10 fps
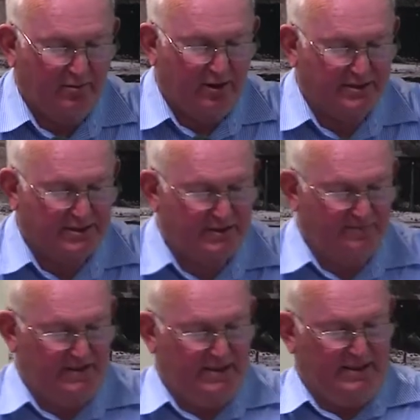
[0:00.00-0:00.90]
was
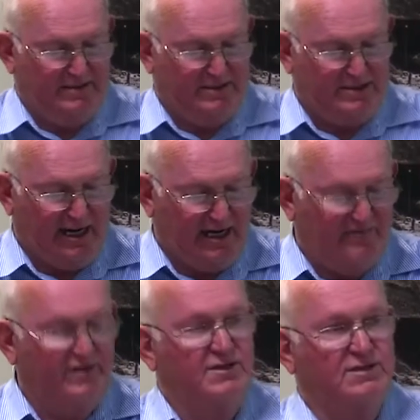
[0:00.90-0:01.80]
the start
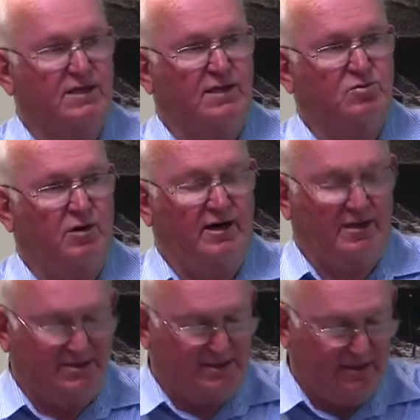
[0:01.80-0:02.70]
of the New South
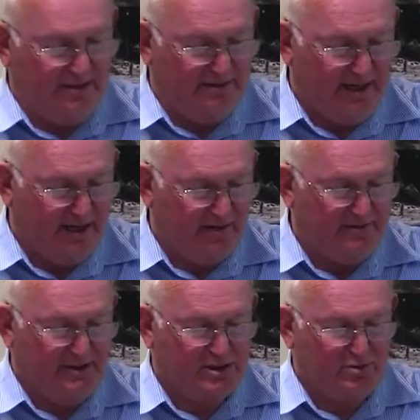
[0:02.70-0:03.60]
Wales,
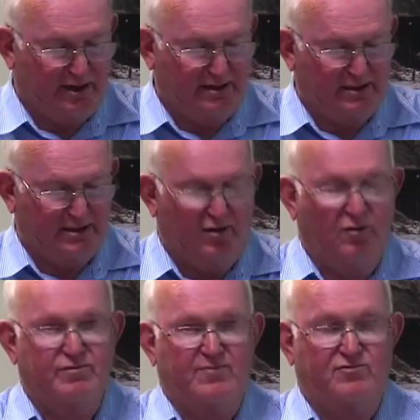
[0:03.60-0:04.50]
now the Australian
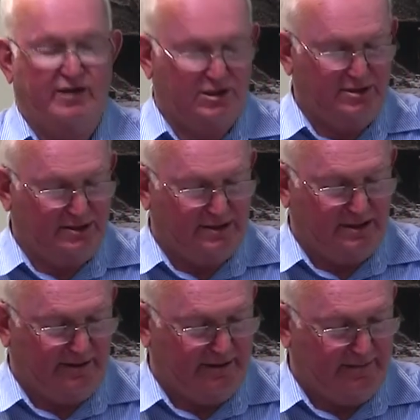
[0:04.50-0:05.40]
Coal Preparation
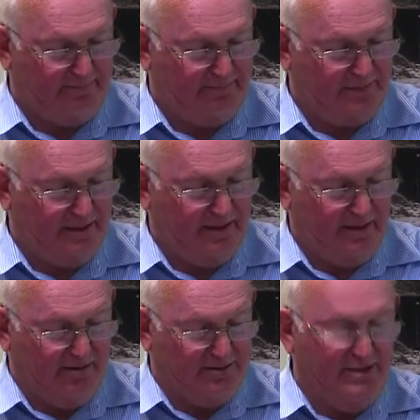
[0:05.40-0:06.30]
Society.
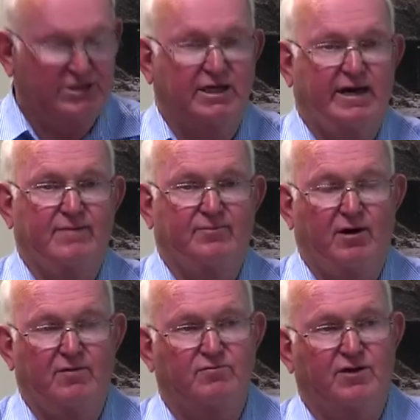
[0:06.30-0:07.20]
It was initiated
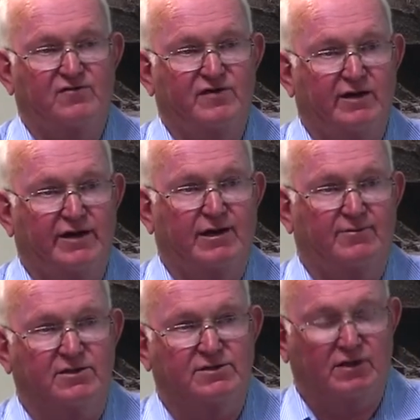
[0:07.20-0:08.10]
by one of
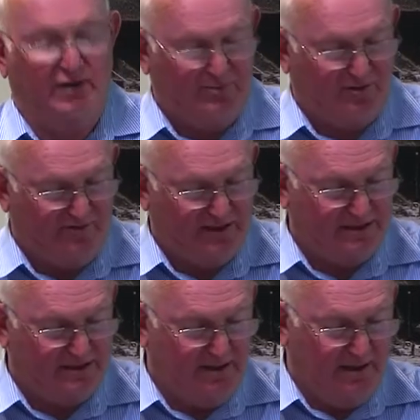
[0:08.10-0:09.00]
UOW's early
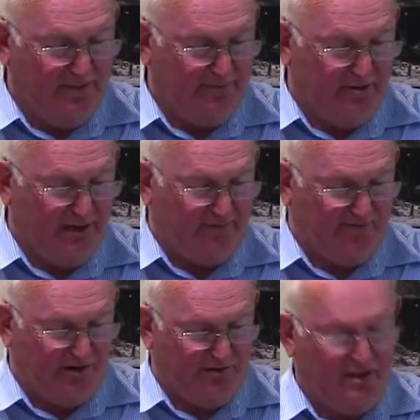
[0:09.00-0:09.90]
professors, Bill
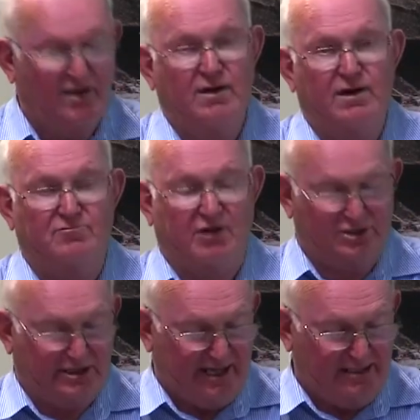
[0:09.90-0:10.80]
Upfold and
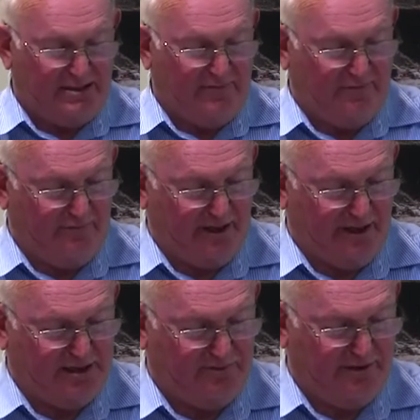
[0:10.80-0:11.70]
Roger Gaston from
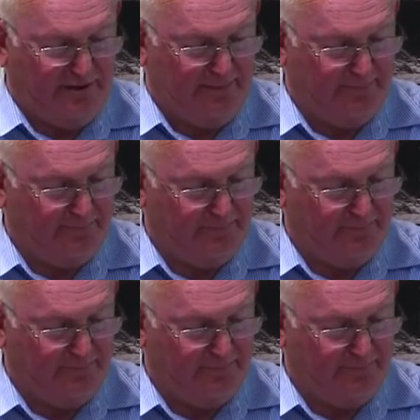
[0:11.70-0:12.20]
BHP.